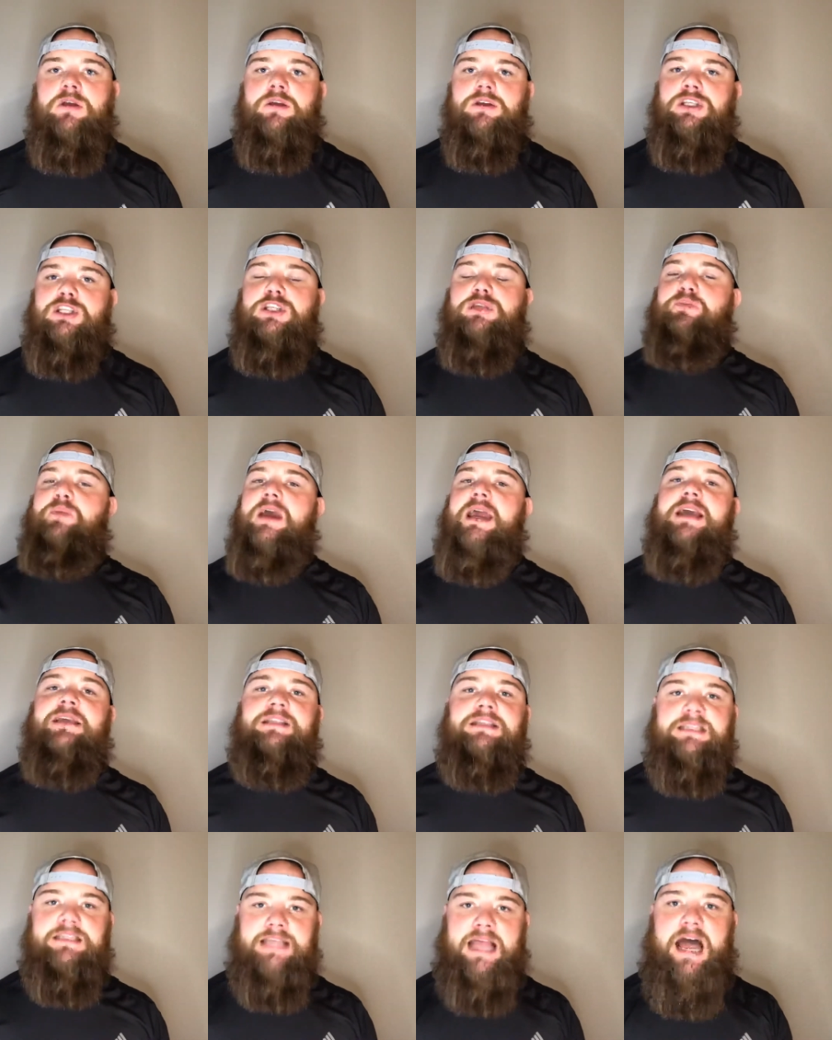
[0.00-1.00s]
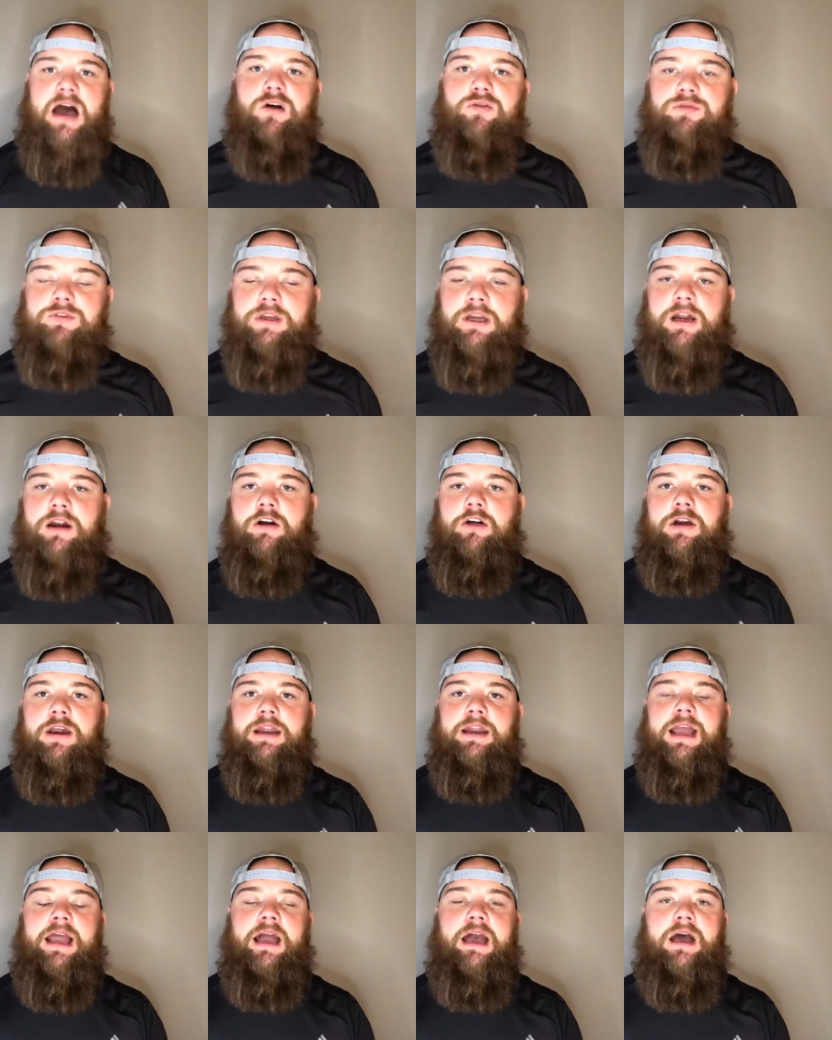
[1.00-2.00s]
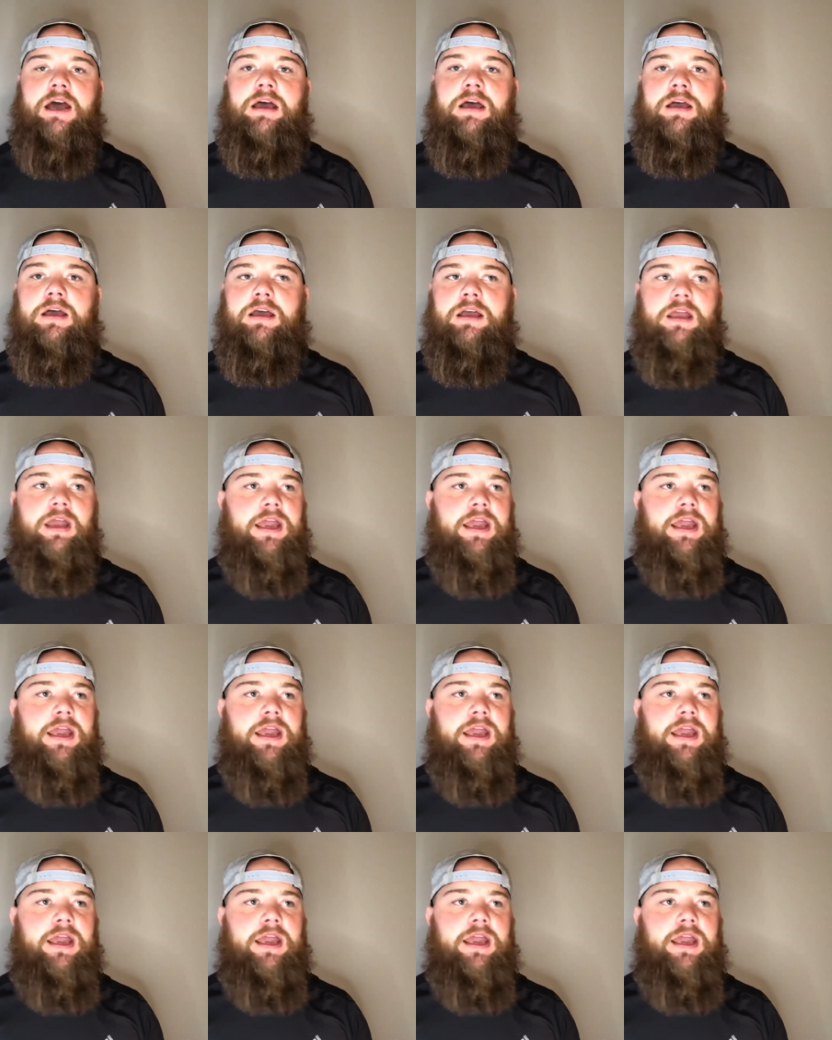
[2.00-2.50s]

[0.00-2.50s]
space is out there and uh,